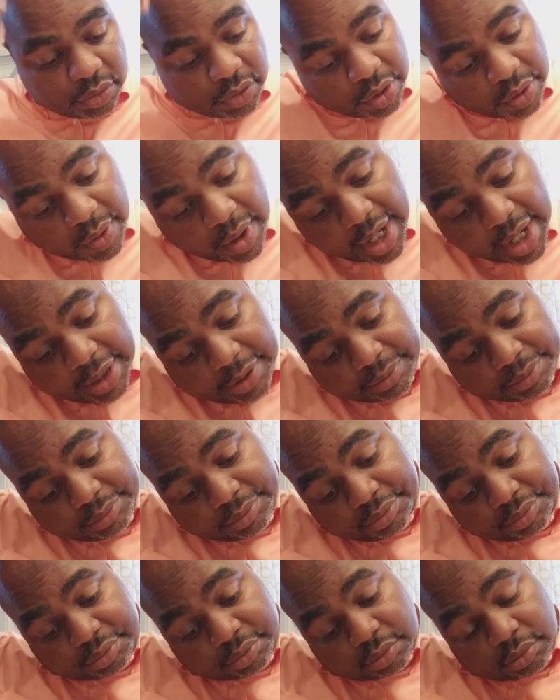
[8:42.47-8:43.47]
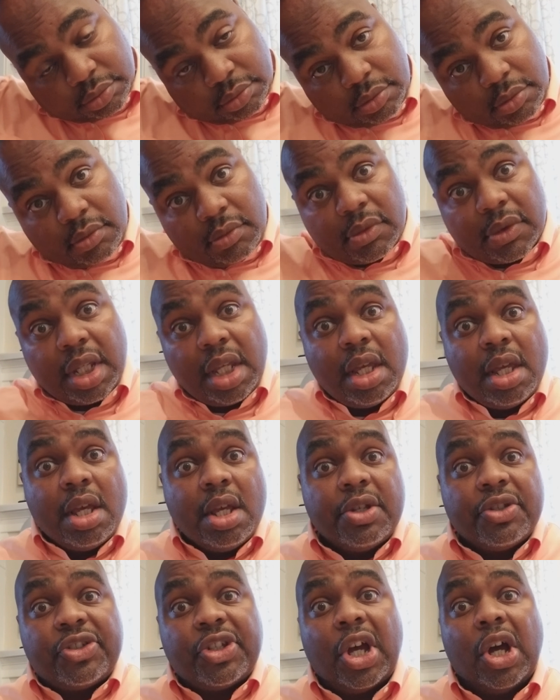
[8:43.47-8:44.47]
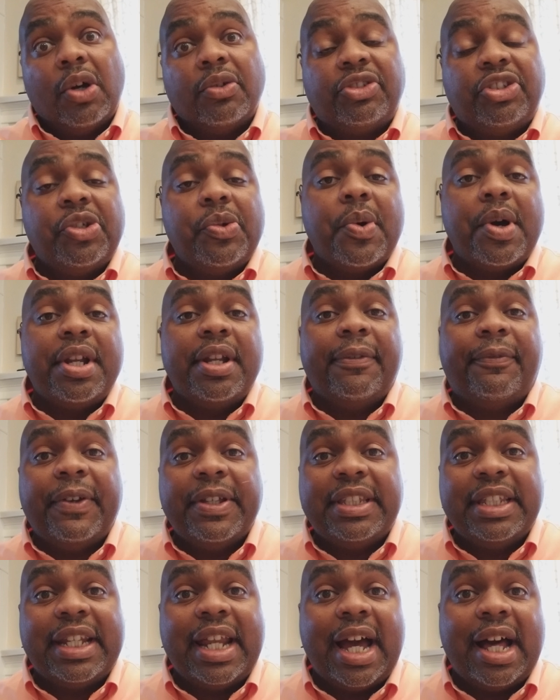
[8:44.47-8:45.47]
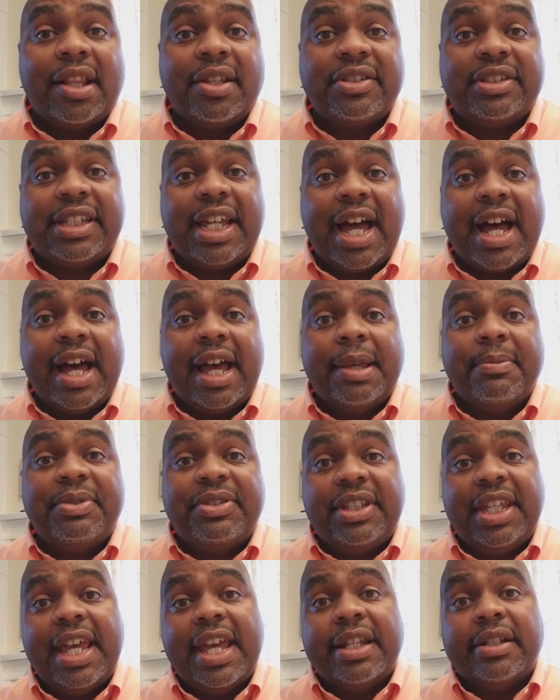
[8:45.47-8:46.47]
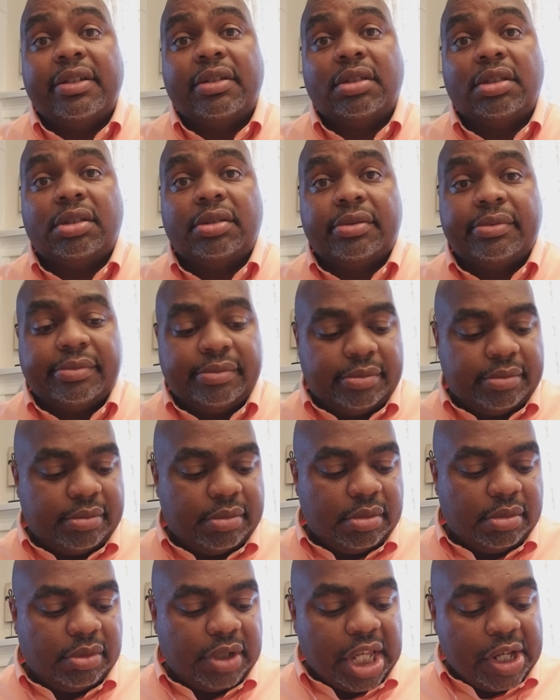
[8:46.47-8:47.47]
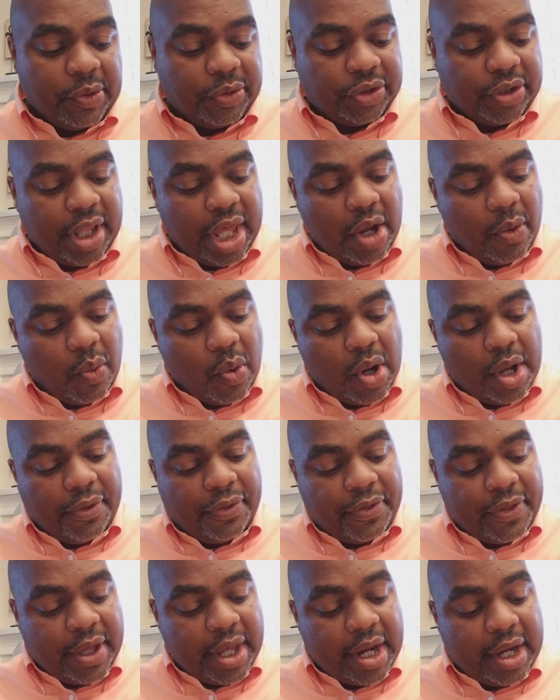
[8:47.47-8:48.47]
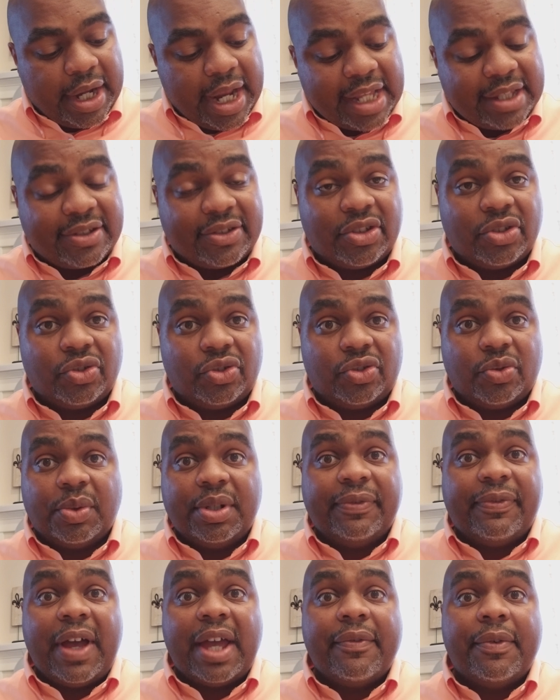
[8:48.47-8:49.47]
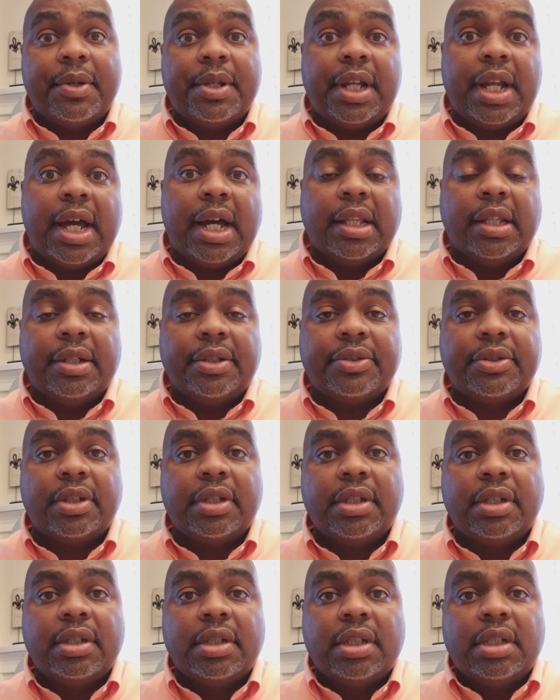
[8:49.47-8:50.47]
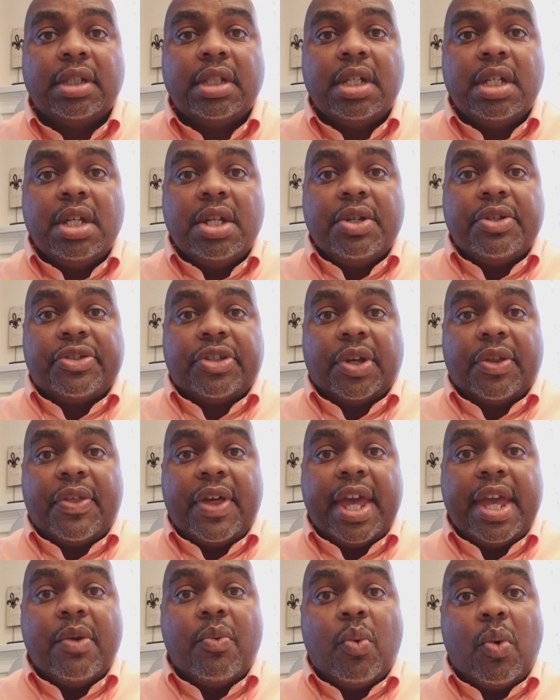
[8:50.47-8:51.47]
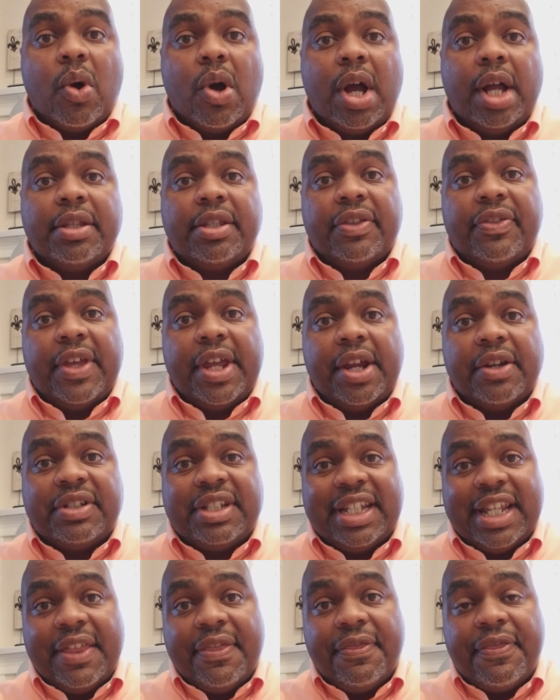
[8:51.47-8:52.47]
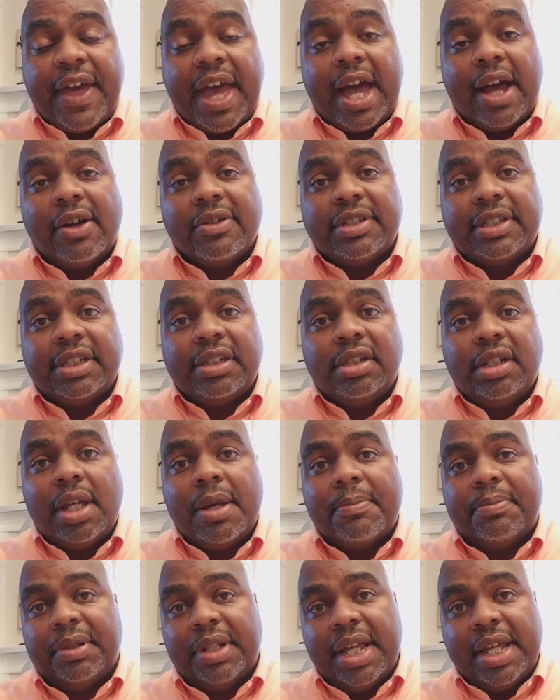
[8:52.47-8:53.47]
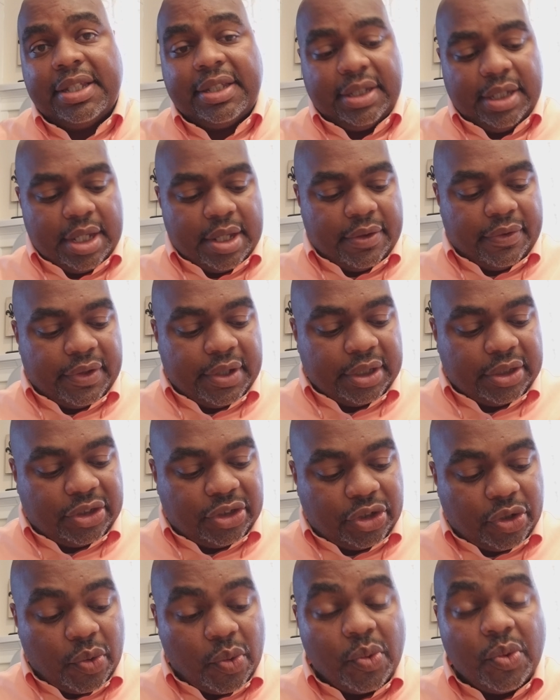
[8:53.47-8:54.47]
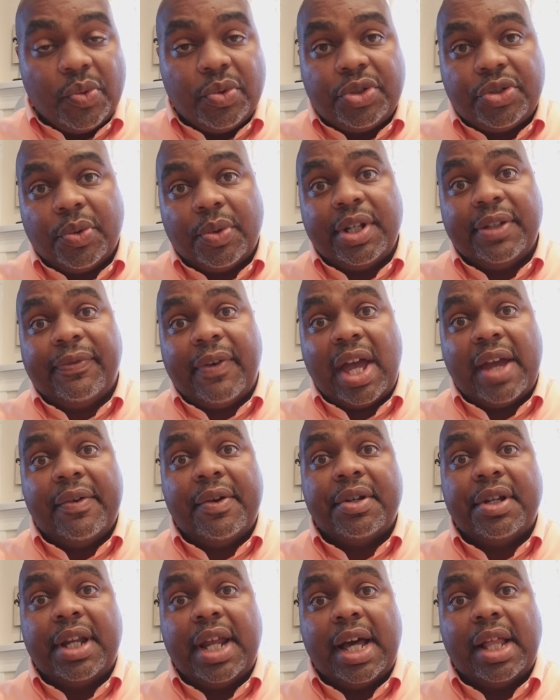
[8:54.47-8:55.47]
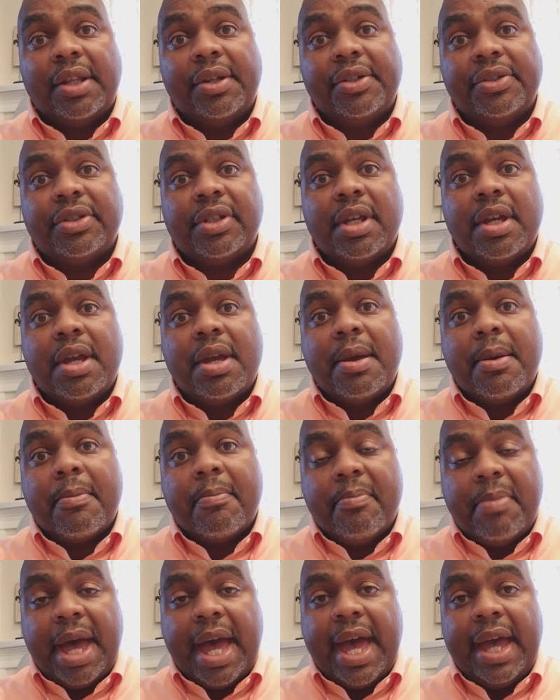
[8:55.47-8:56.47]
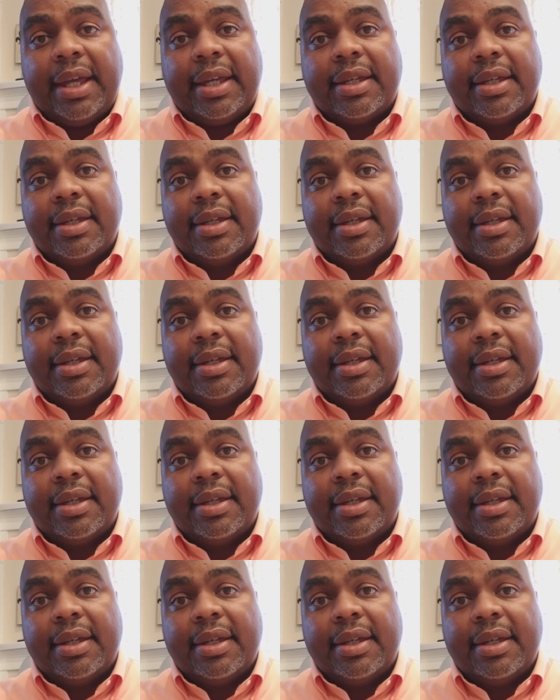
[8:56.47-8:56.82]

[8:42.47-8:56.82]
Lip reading: right? So $250 times 10. So they want that's $2,500. So they want their $10,000 plus the $2,500 back